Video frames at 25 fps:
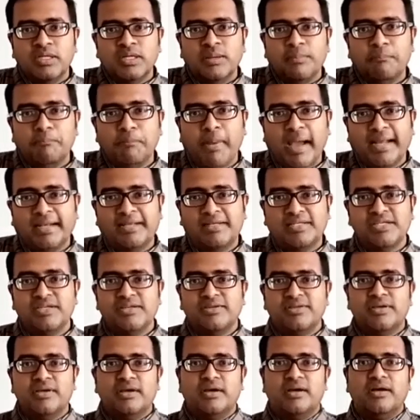
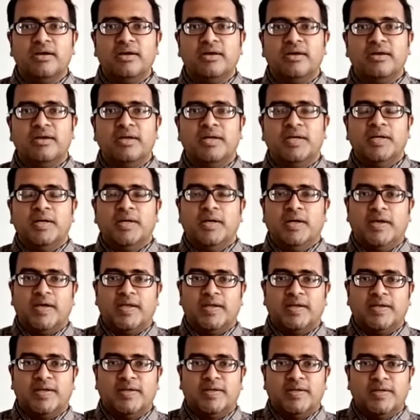bacteria
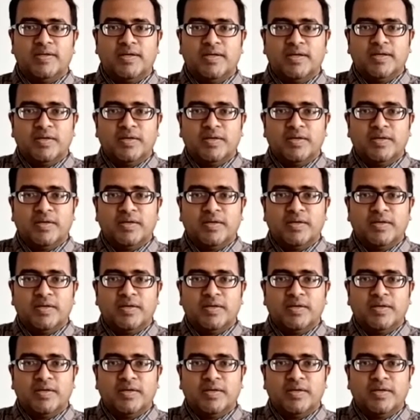and